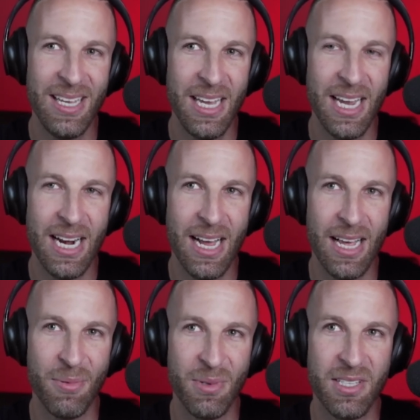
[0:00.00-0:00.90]
And
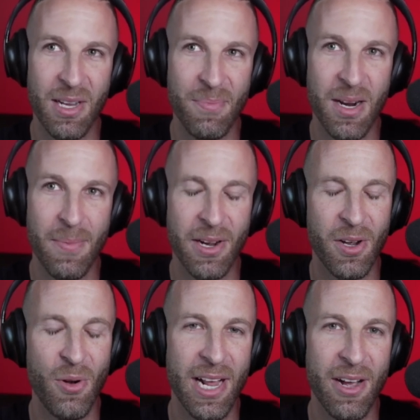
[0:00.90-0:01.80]
there was something about
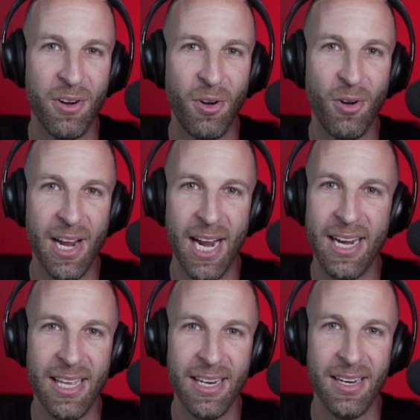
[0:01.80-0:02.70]
going out and
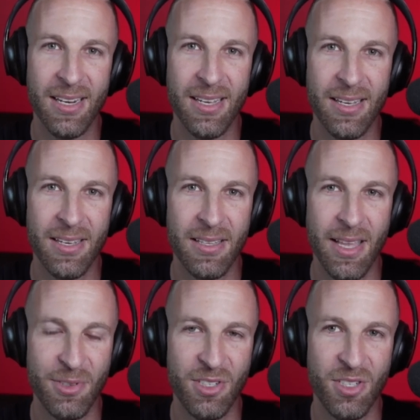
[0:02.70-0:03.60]
creating
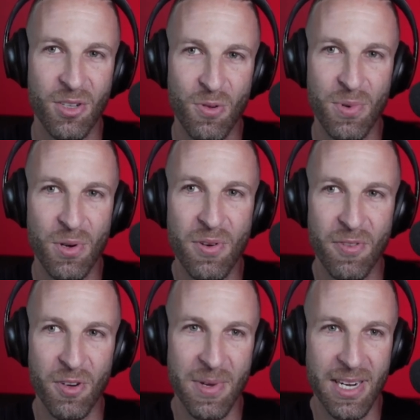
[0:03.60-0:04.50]
that was just so
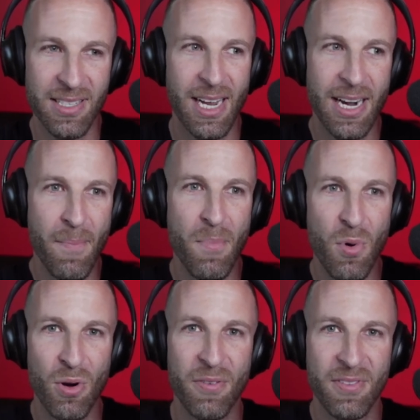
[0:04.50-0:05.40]
beautiful to me. And it's kind of
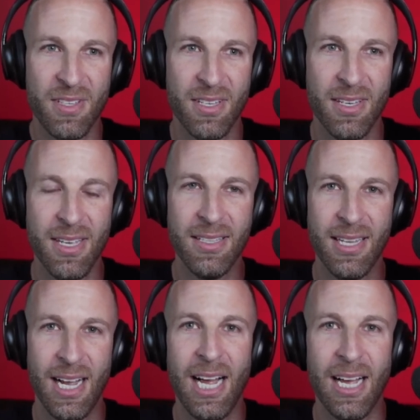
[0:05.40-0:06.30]
morphed in
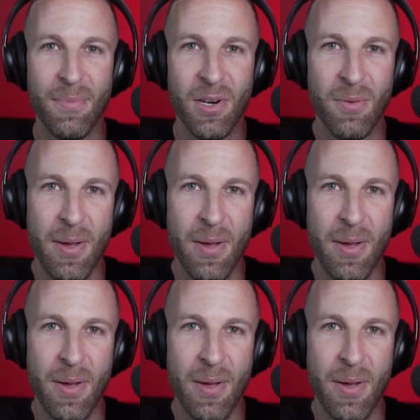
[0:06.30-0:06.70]
time. You know, my